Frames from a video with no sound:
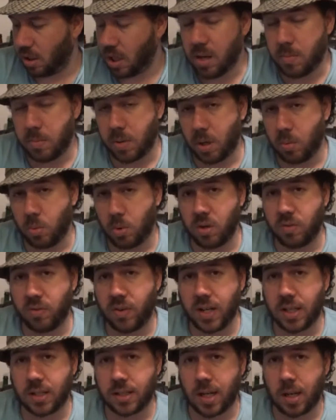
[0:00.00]
let me know what you
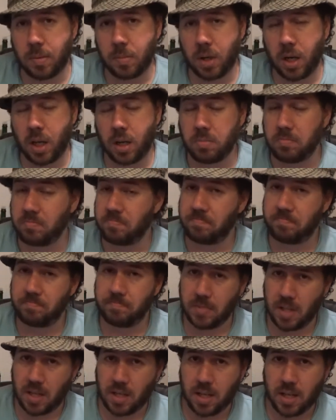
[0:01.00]
think down below.
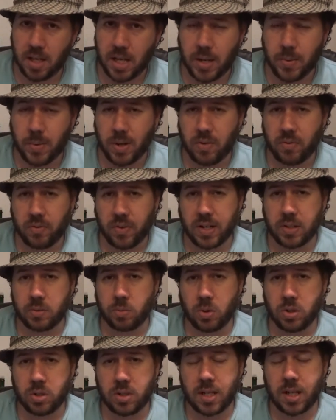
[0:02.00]
Anyway, thanks
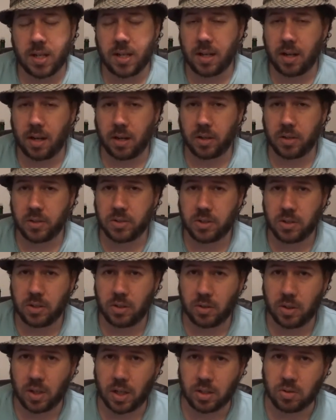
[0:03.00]
for watching and I'll see
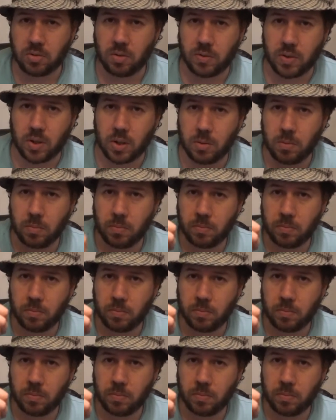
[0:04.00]
you on the next review.